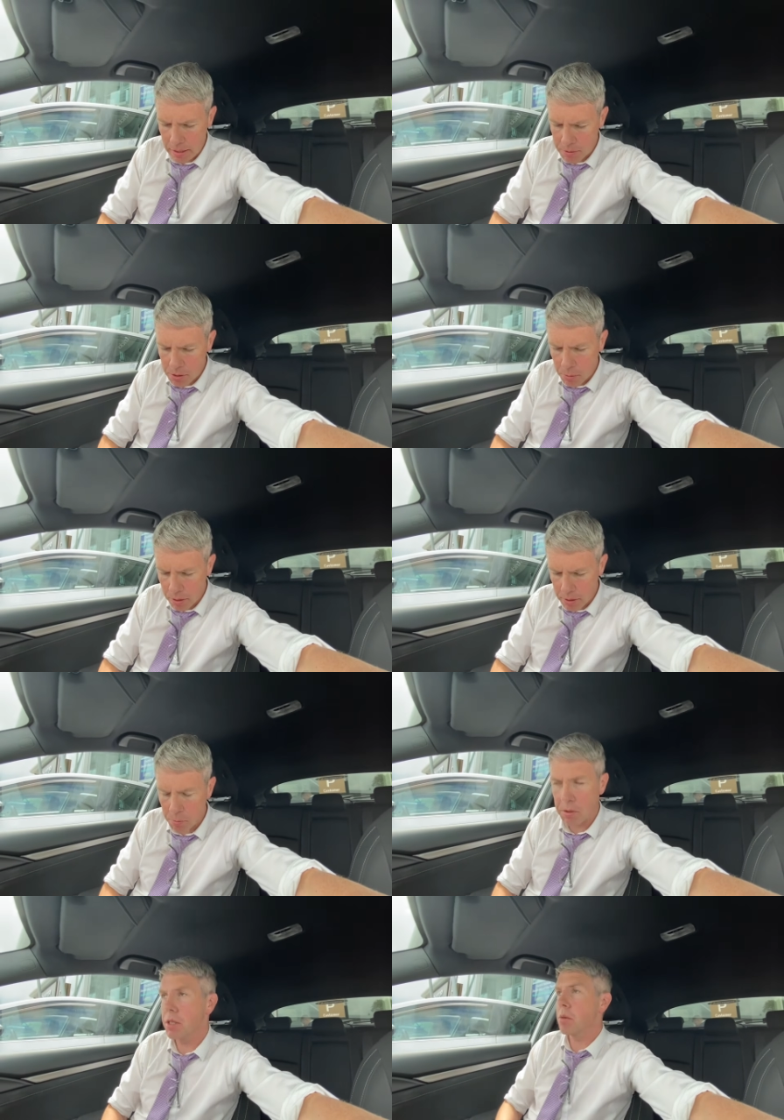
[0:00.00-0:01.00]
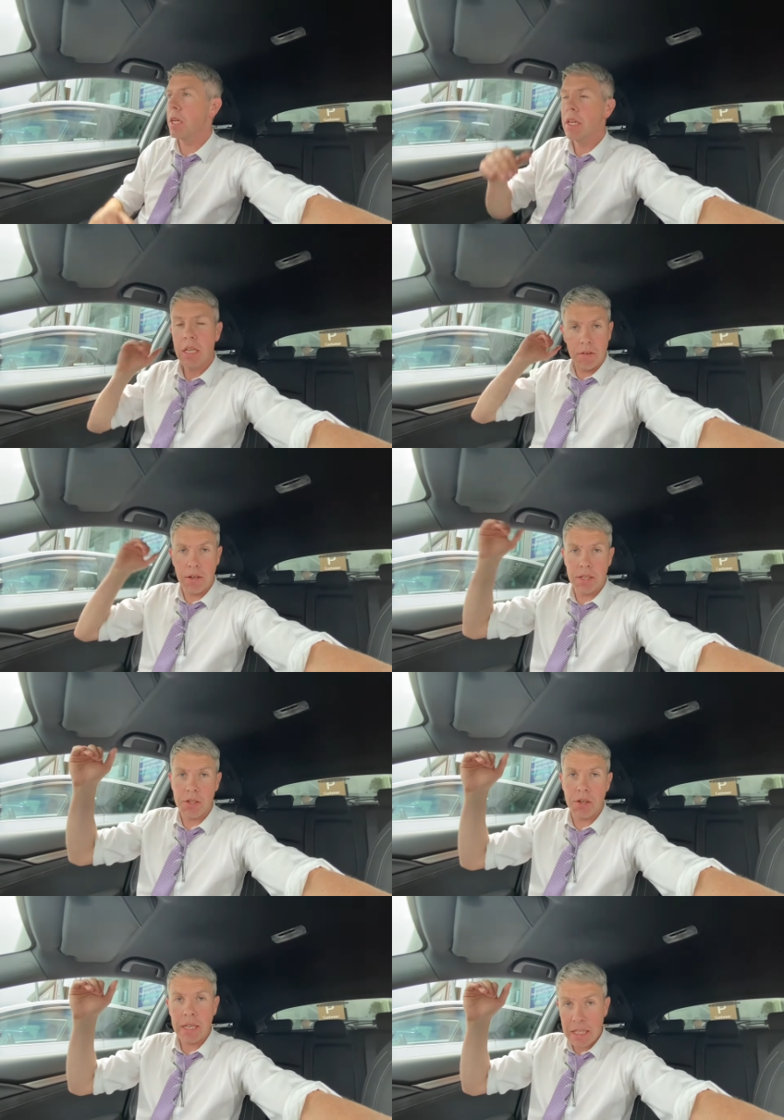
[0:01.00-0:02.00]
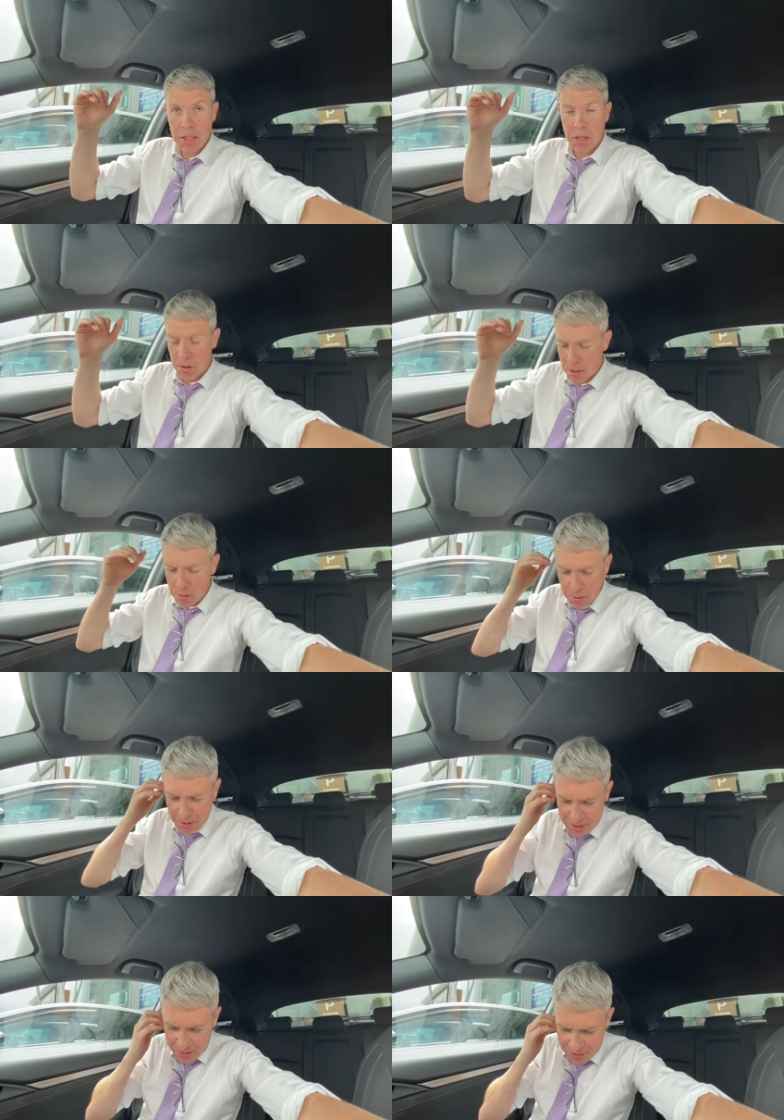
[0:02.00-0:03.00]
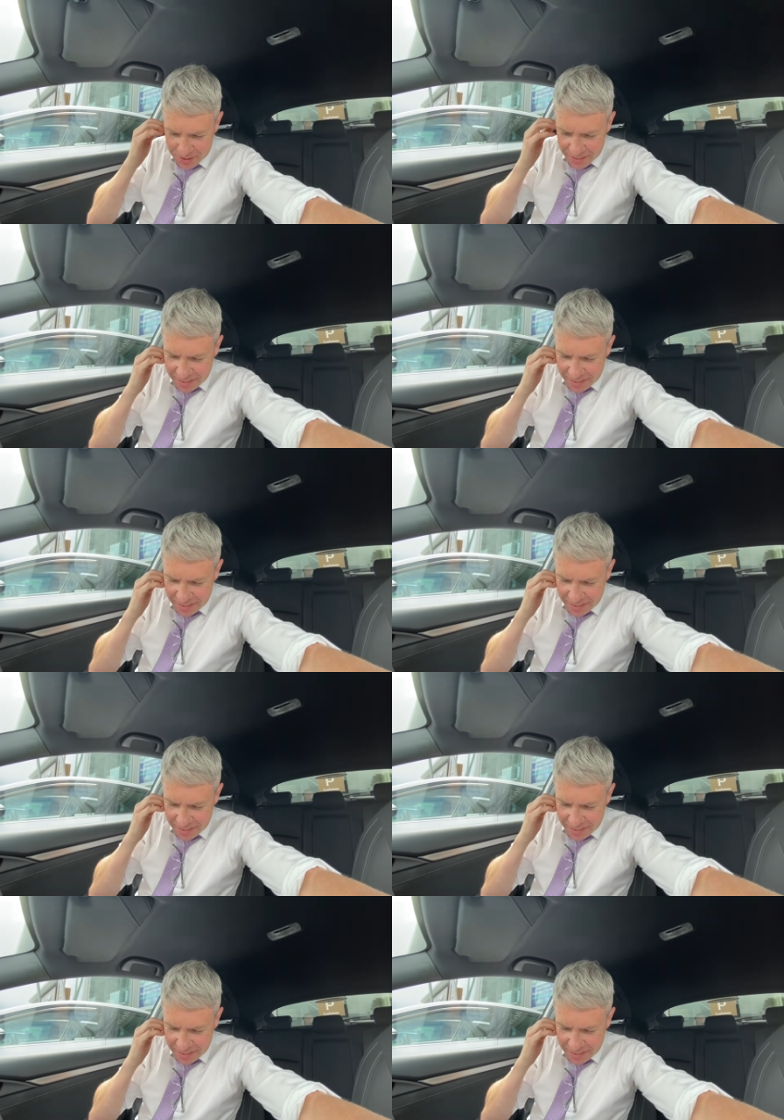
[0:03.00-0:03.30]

too high, it won't do it. If you're at a certain altitude, it won't do it.